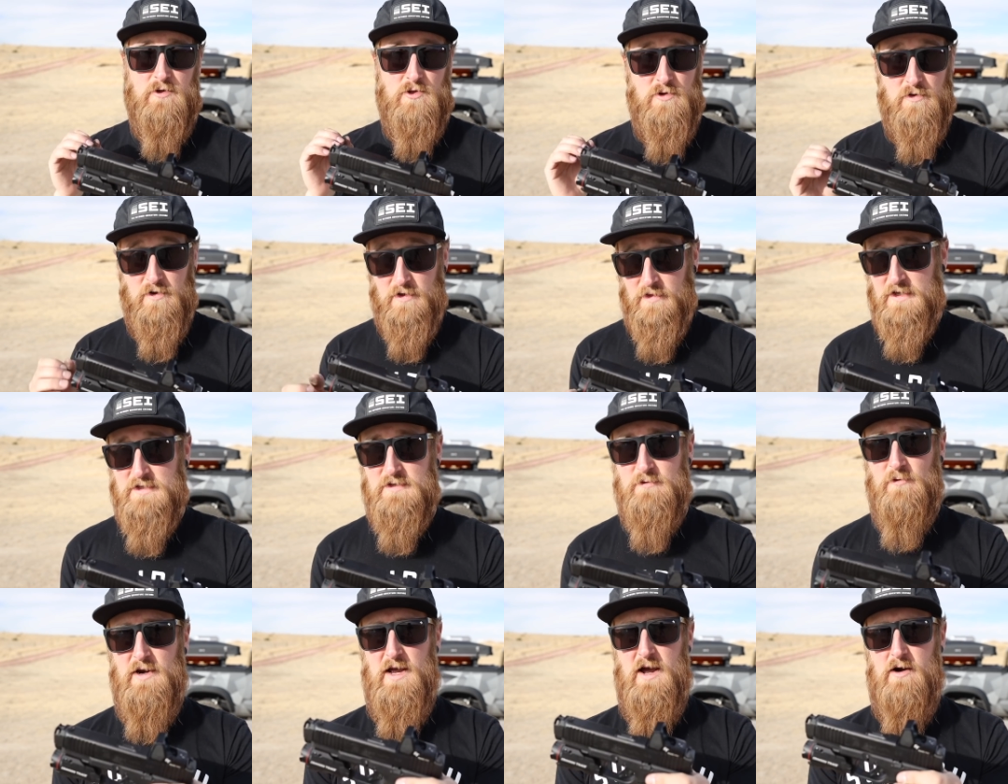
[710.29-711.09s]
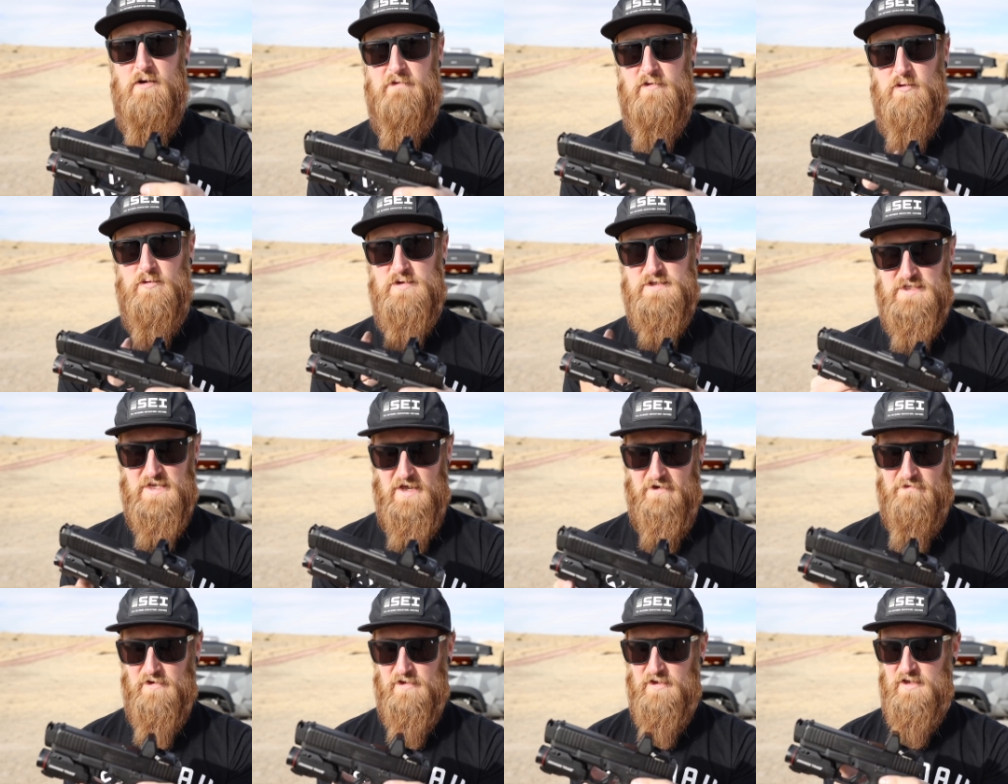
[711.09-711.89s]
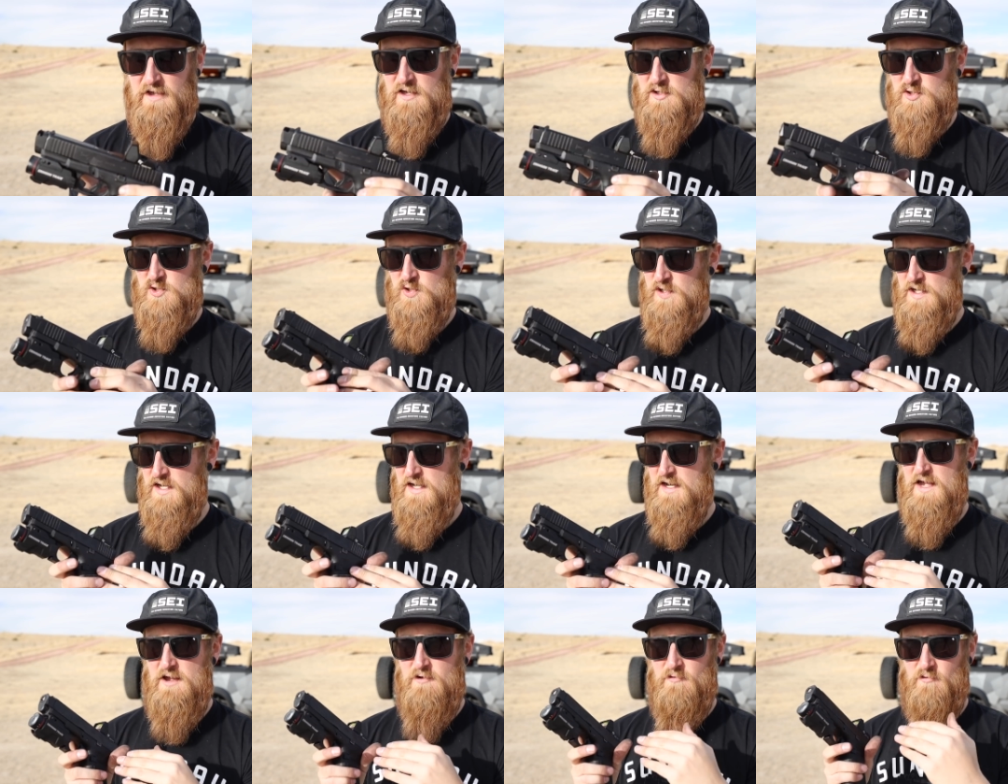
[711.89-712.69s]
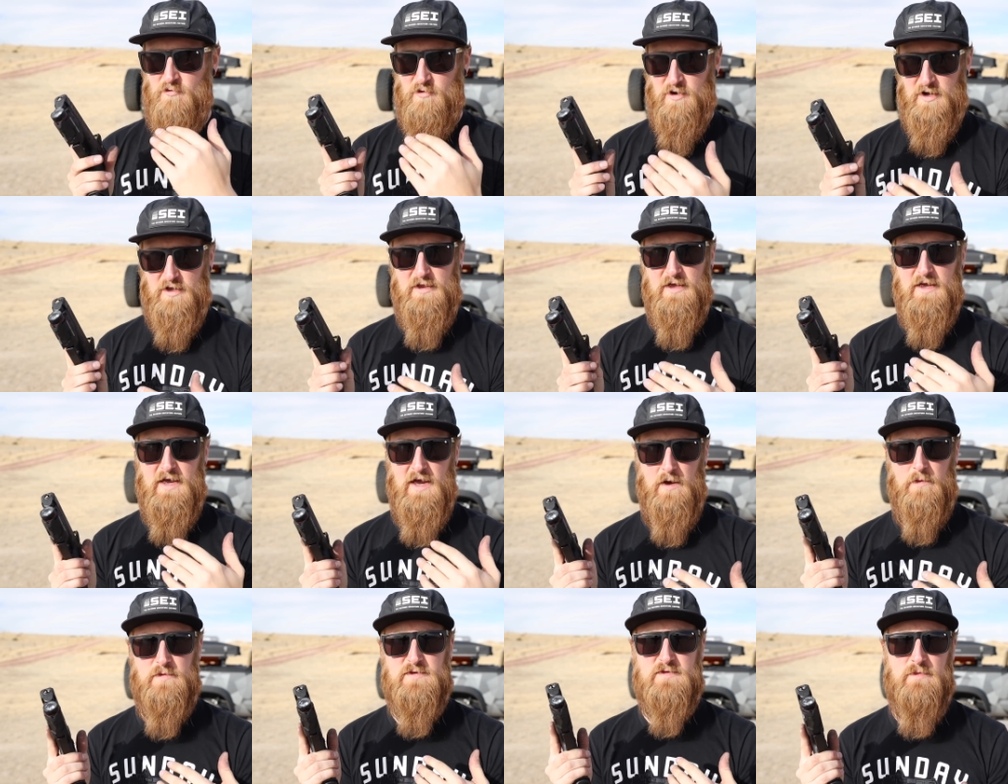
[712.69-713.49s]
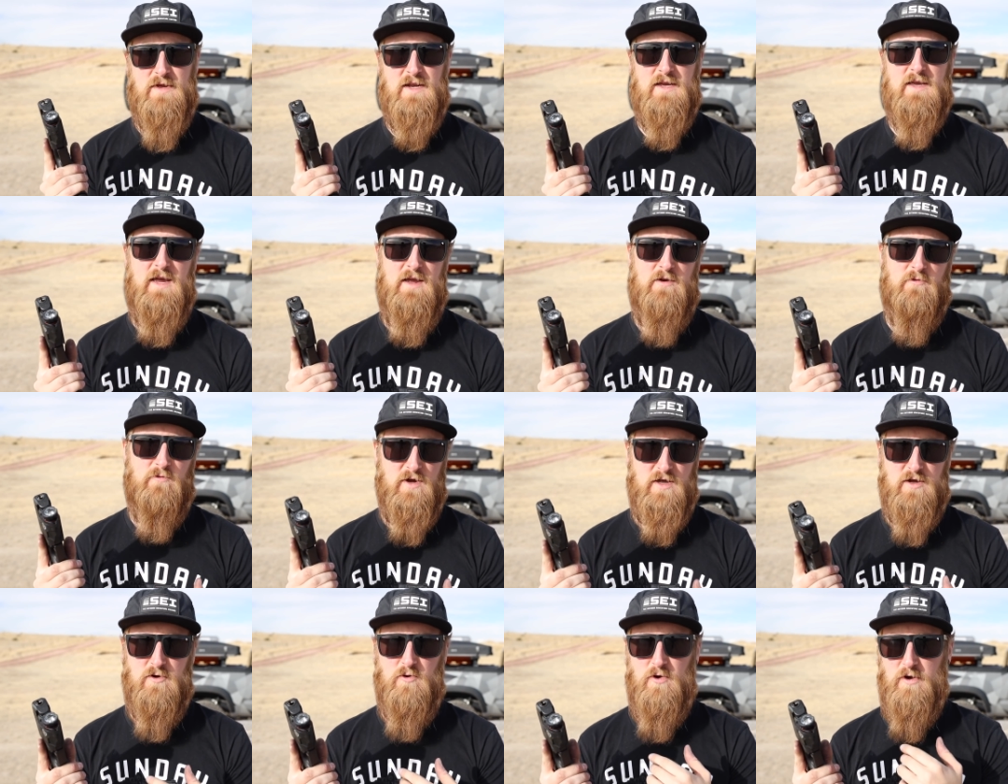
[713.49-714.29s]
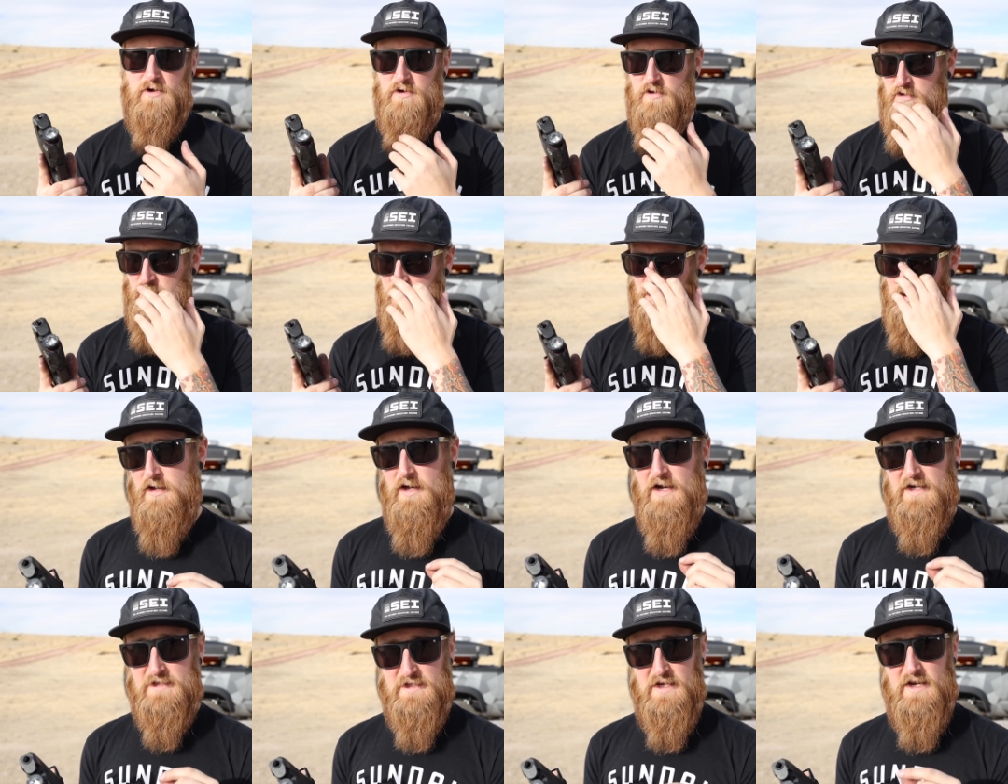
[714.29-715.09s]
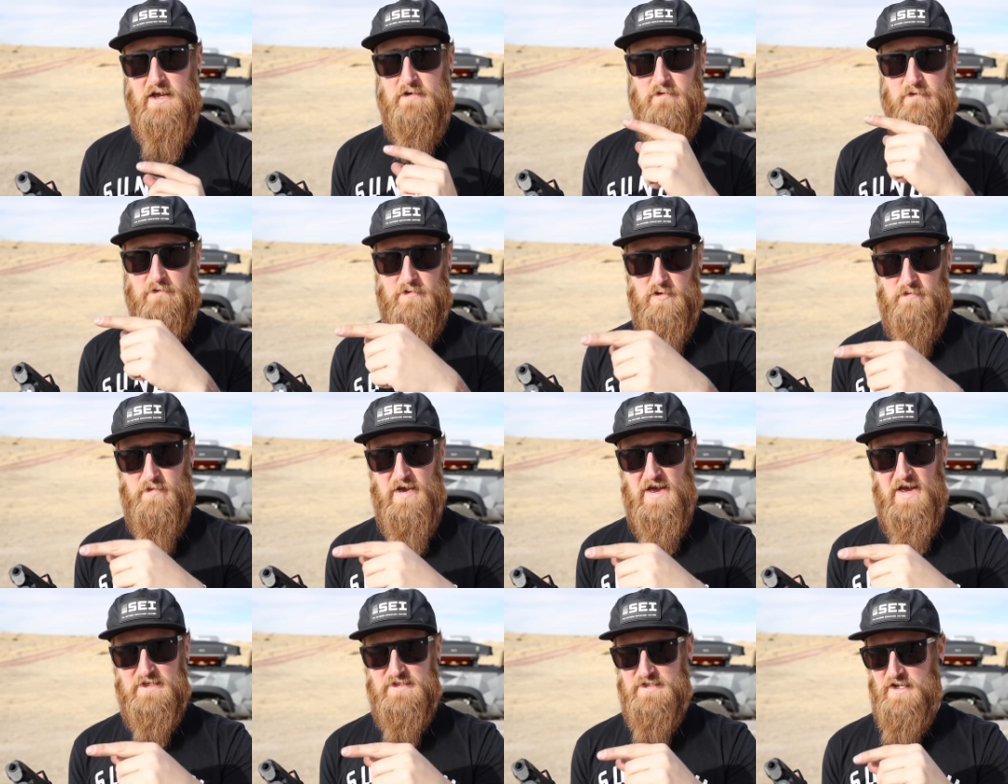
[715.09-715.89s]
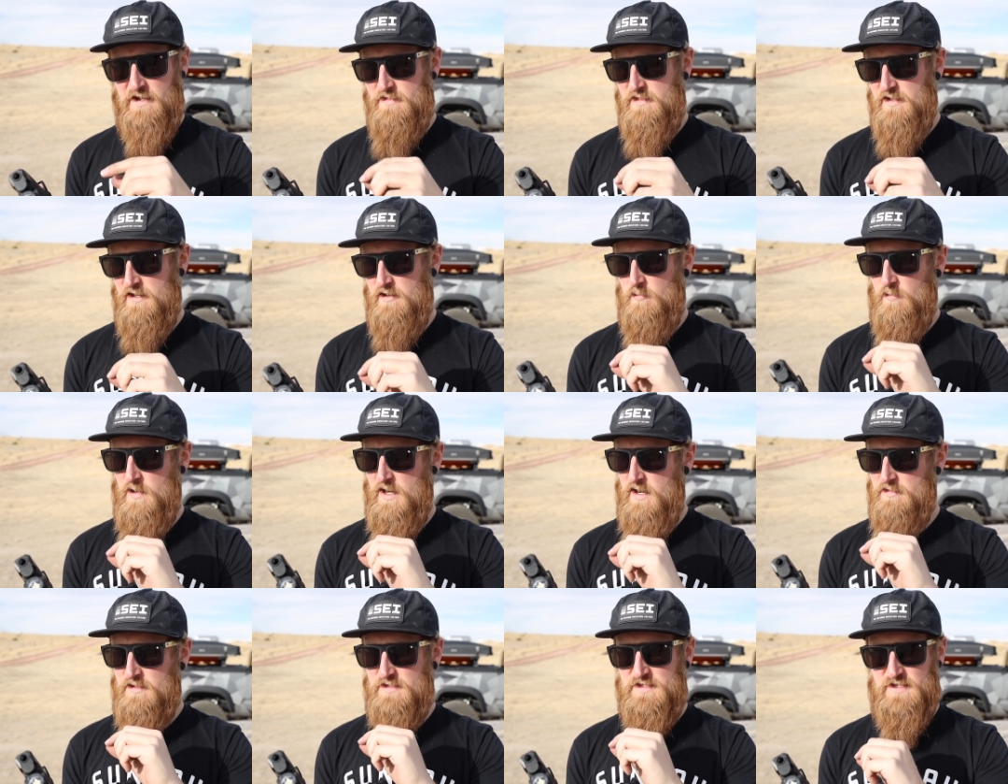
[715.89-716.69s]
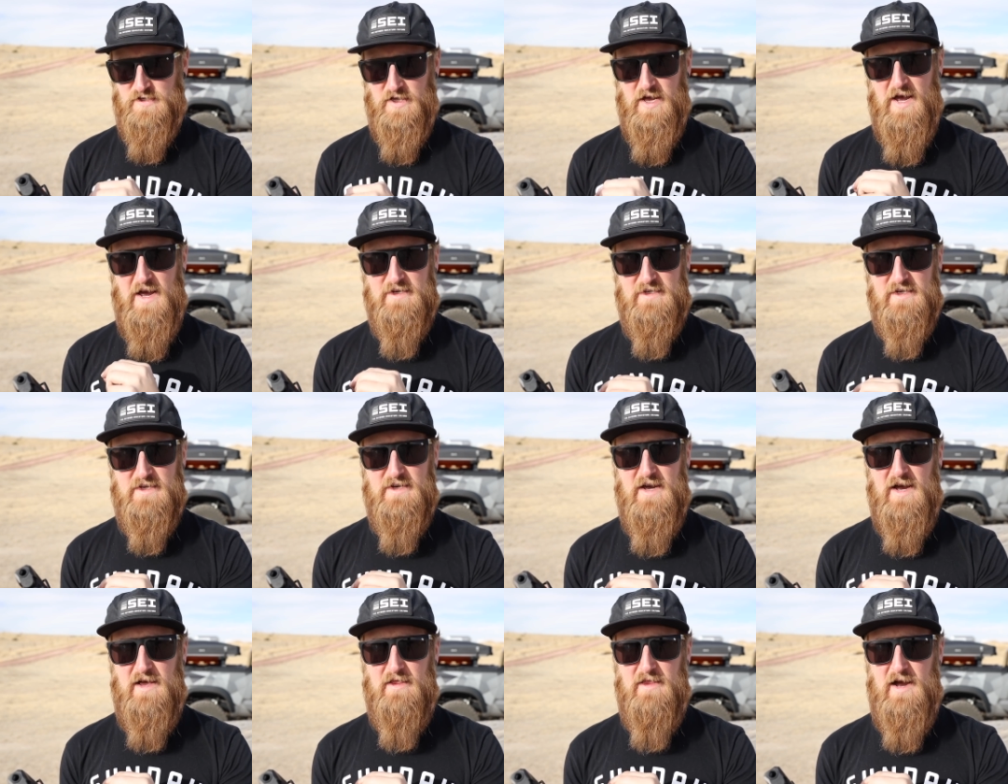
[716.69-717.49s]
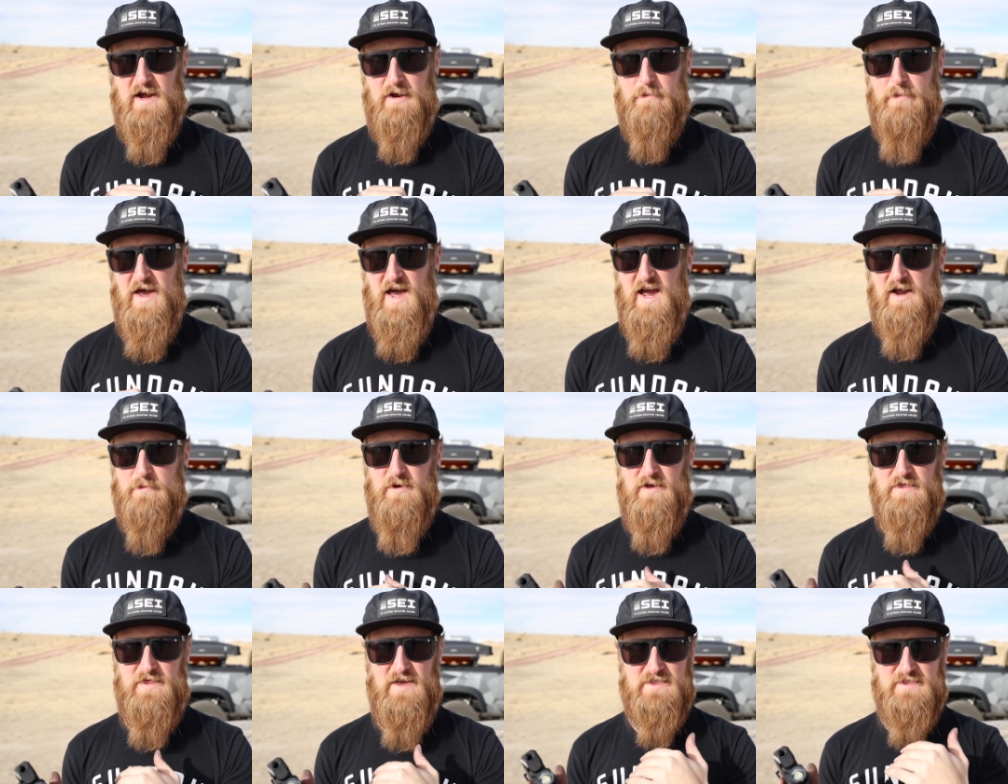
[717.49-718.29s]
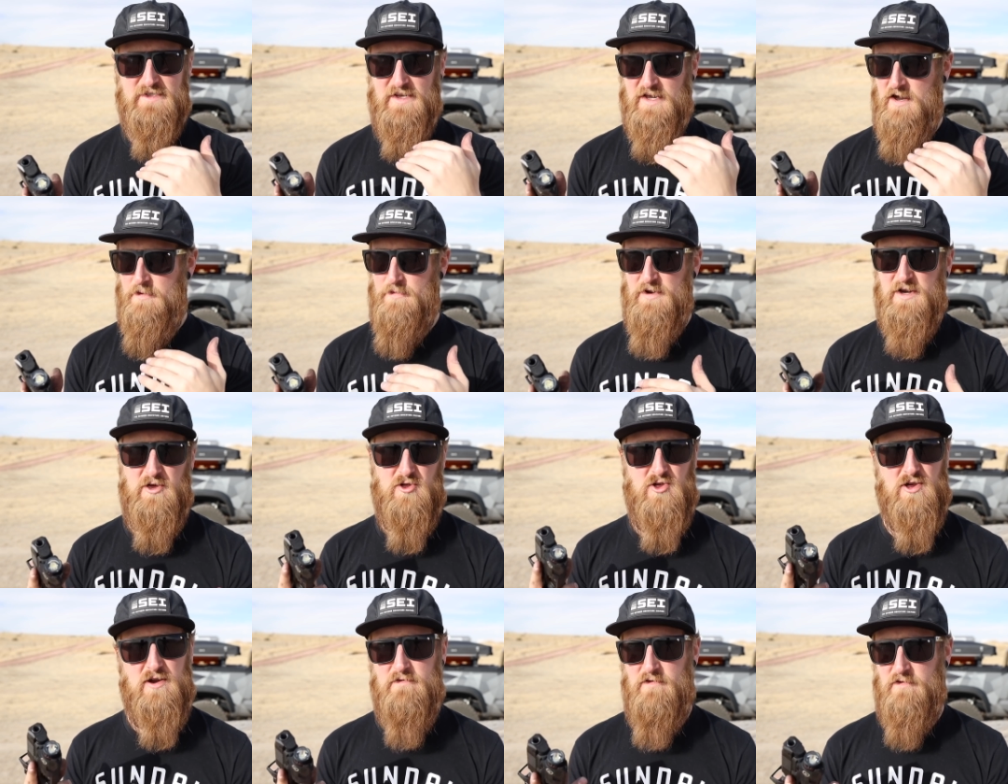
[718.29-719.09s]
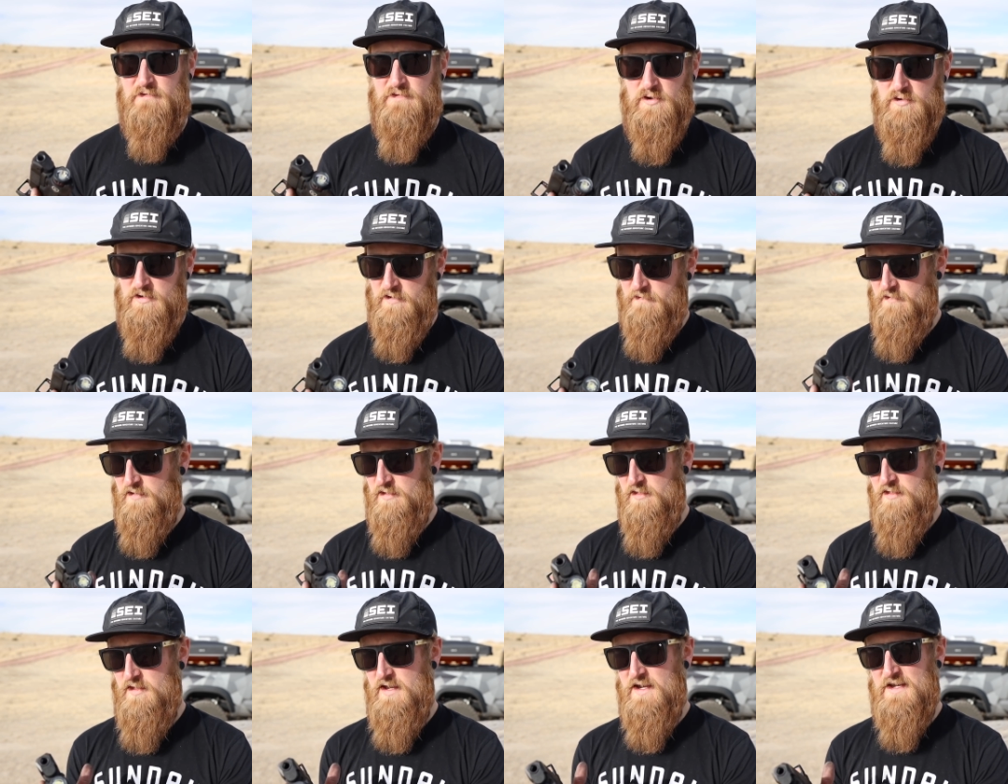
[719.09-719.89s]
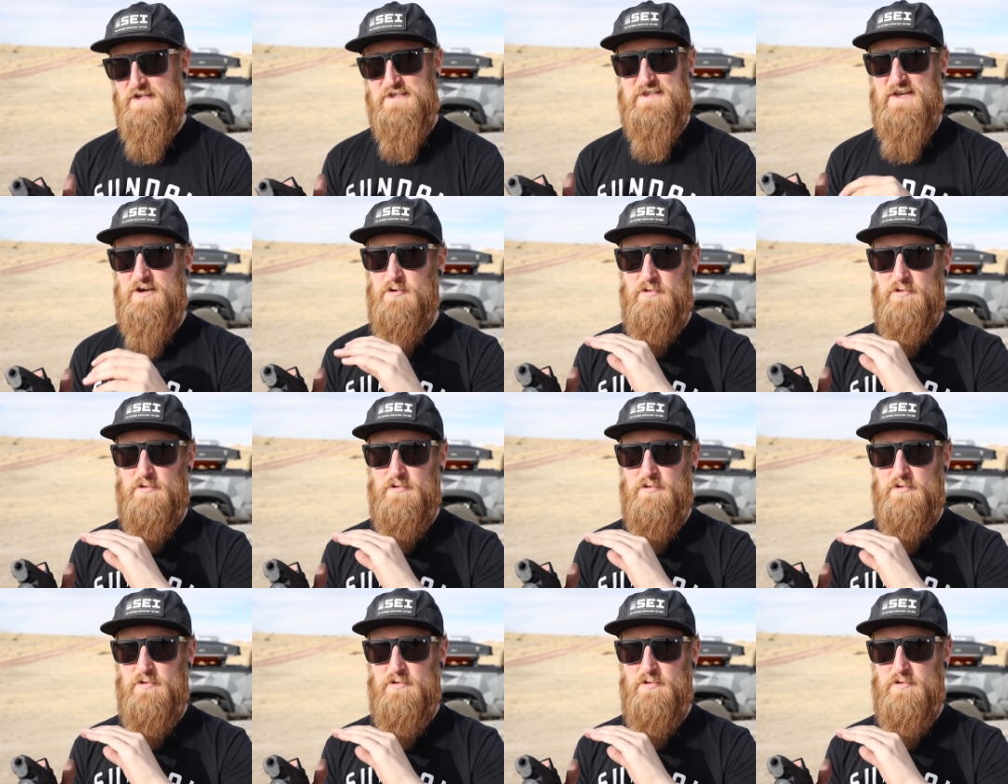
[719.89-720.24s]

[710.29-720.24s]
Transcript: Shooting this one, however, was definitely a treat. It really helps mitigate recoil. I did have a few mags out there where the slide did not lock back, but that's a combination of a few different things. I